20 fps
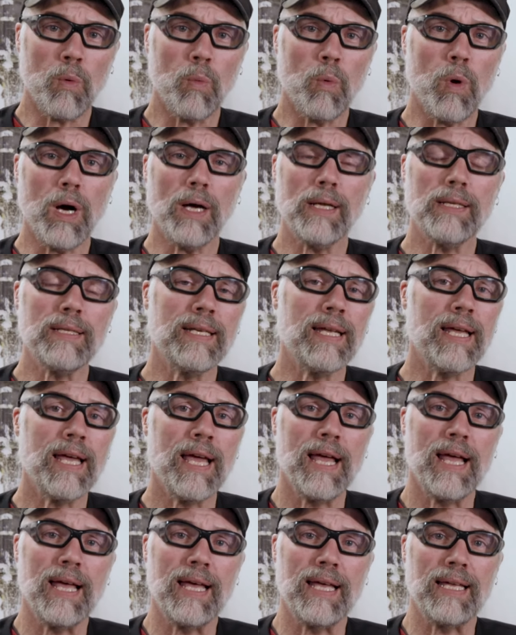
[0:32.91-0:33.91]
One,
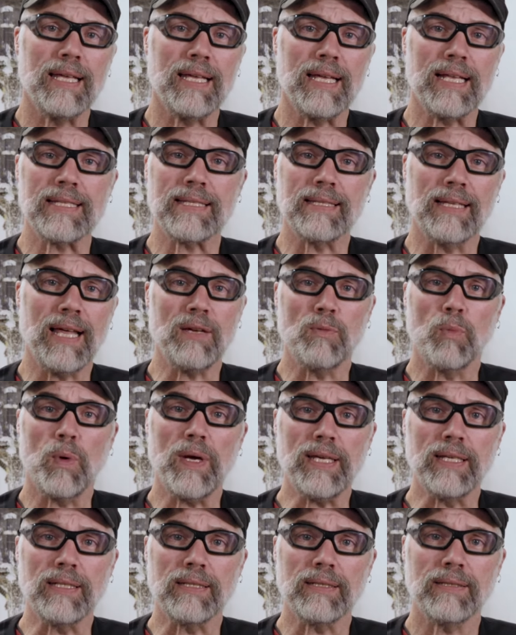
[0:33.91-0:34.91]
it's
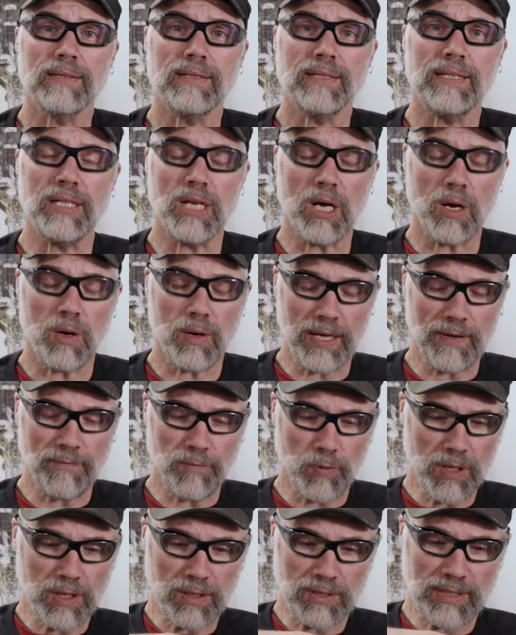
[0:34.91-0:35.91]
lightweight. You know,
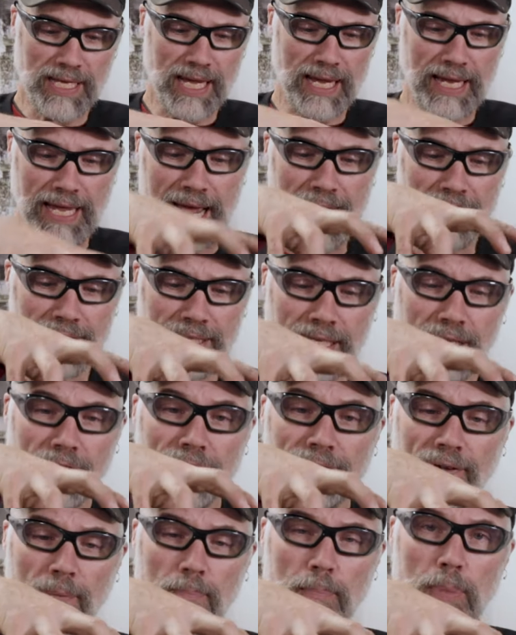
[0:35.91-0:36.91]
if we're, say, casting a
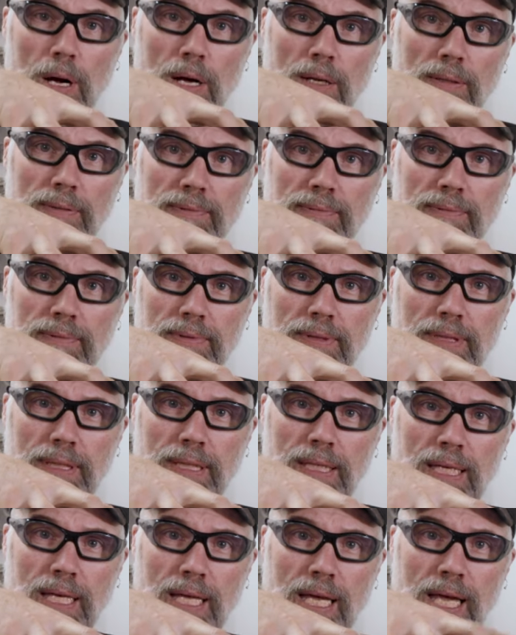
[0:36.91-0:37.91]
football,
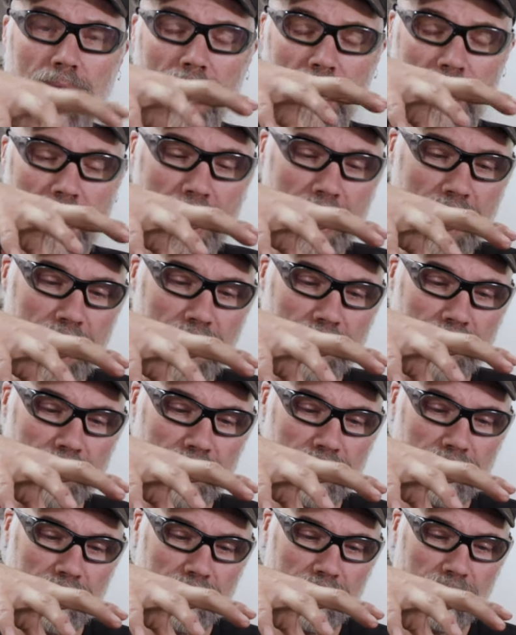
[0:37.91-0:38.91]
and,
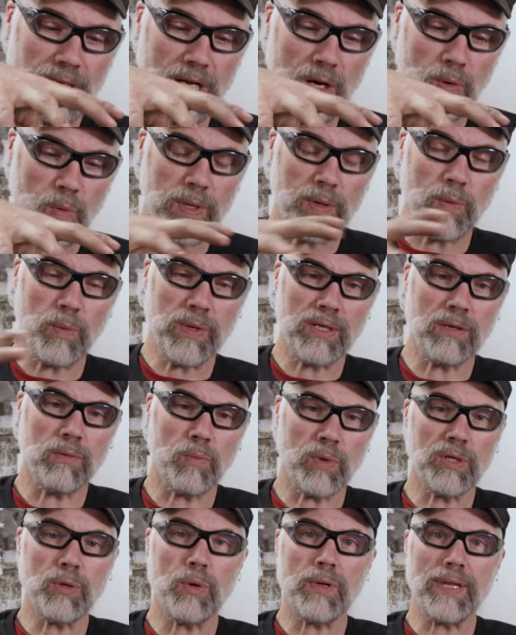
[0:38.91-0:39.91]
you know, we, we,
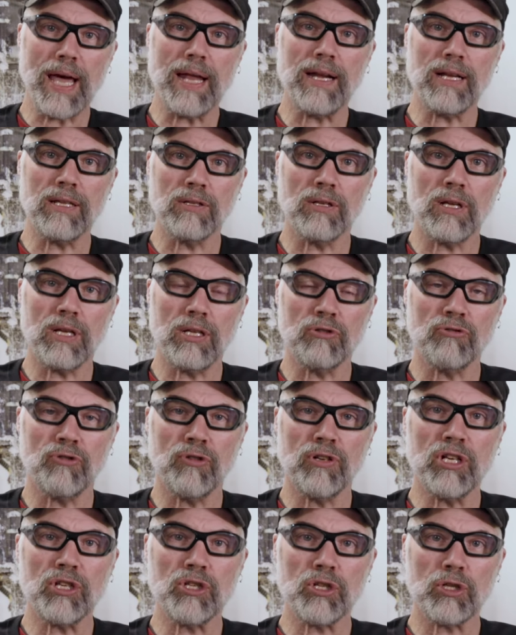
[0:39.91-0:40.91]
are doing that in, in
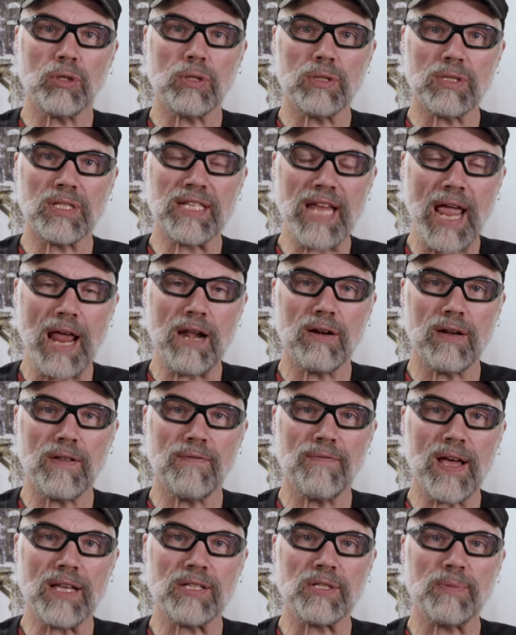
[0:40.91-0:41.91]
traditional standard
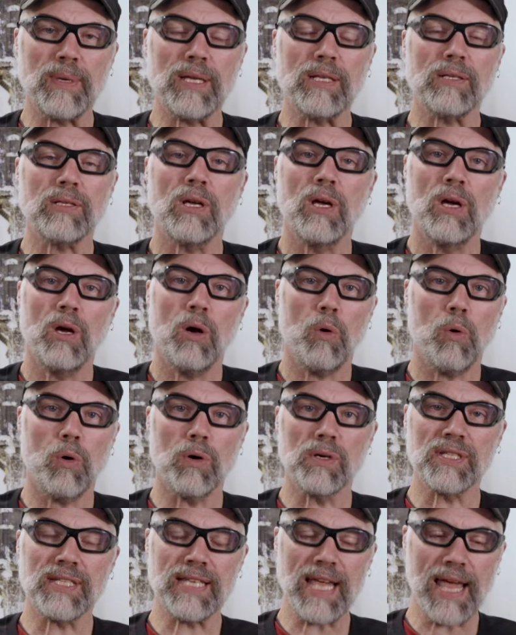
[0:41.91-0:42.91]
investment
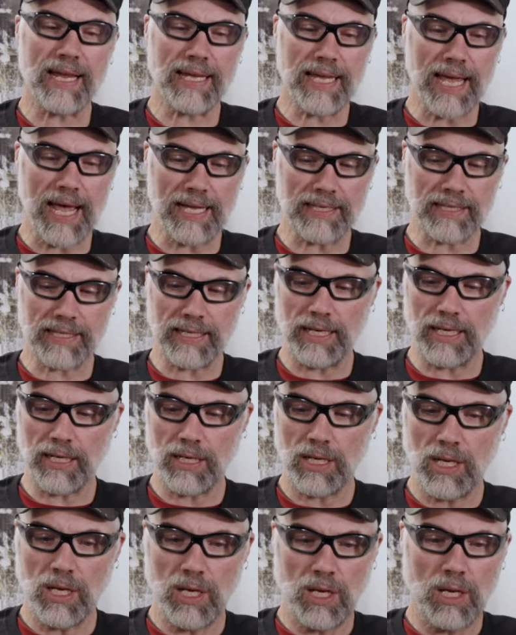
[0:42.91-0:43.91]
or sand casting,
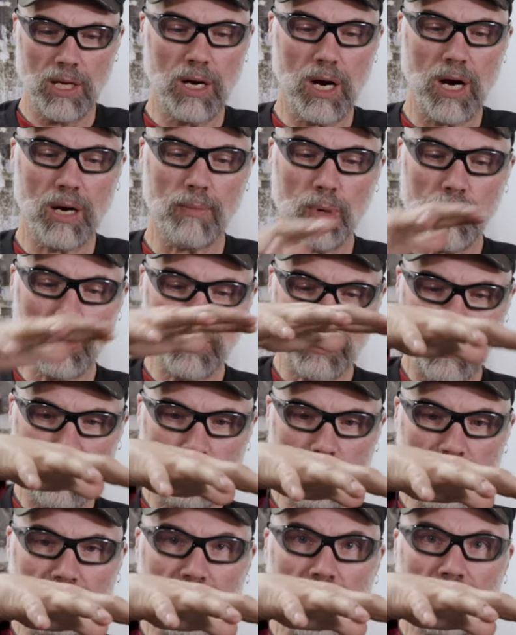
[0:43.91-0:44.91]
our mold's
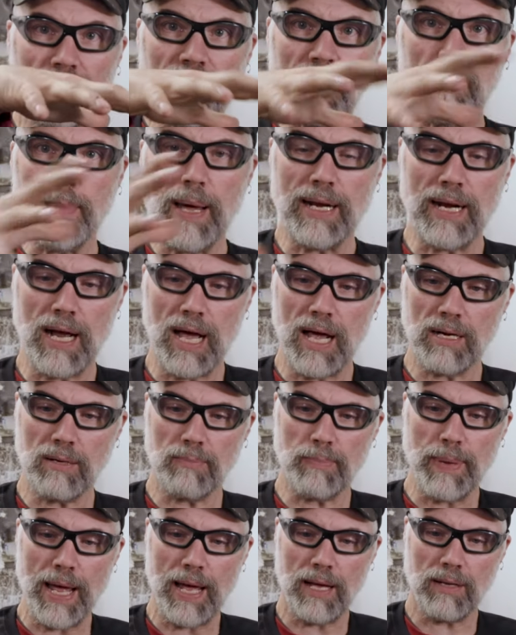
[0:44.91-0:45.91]
gonna be roughly about
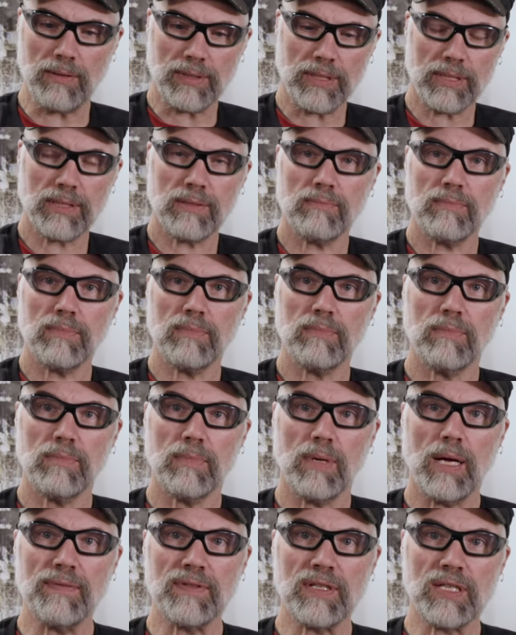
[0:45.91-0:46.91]
100 pounds
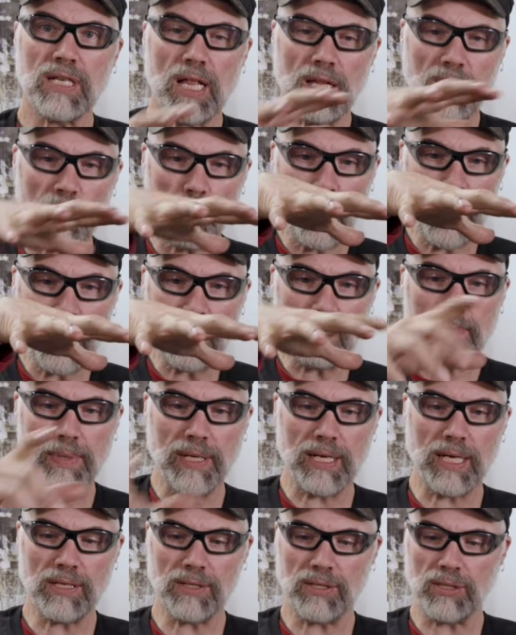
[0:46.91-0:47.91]
of solid weight
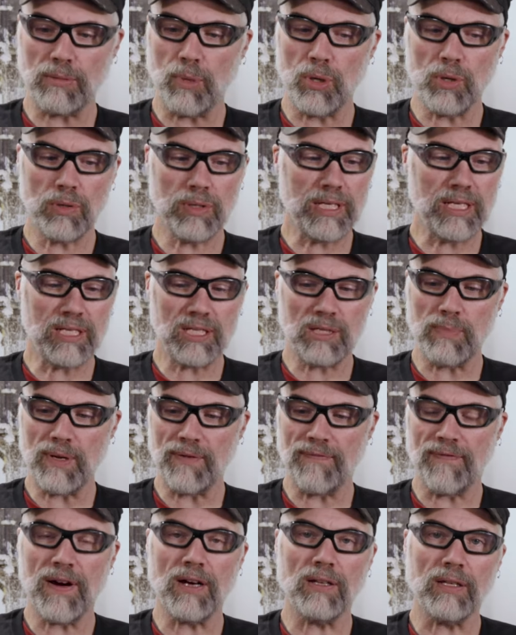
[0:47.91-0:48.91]
because the mold needs to
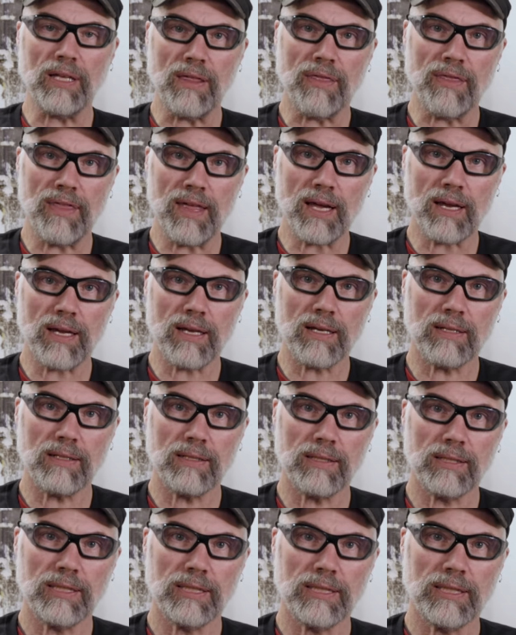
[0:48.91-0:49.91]
be fairly thick
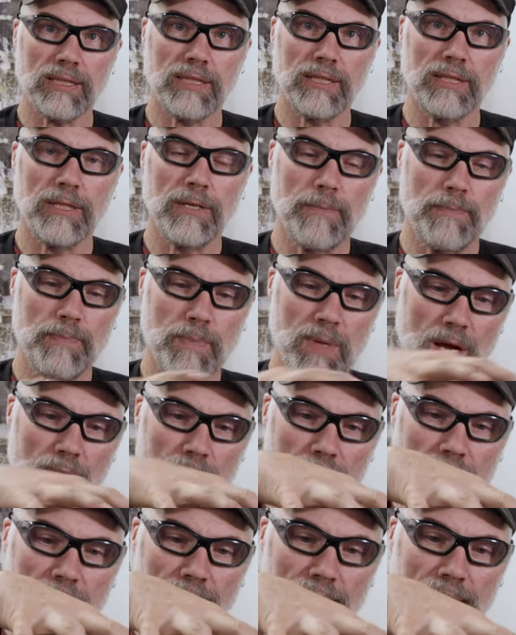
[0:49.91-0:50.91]

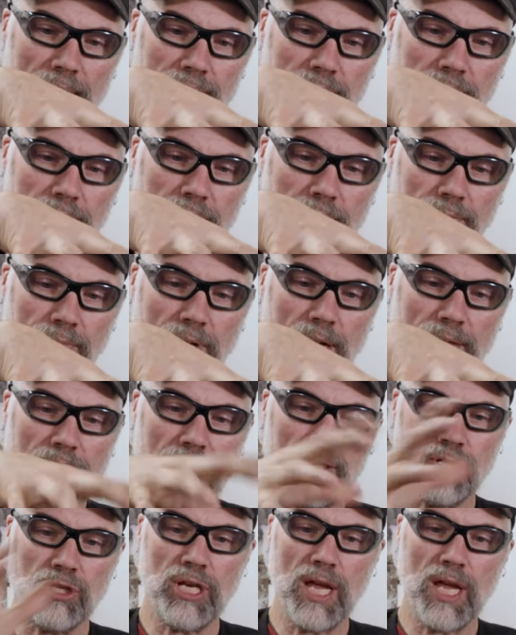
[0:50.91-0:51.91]
around that around that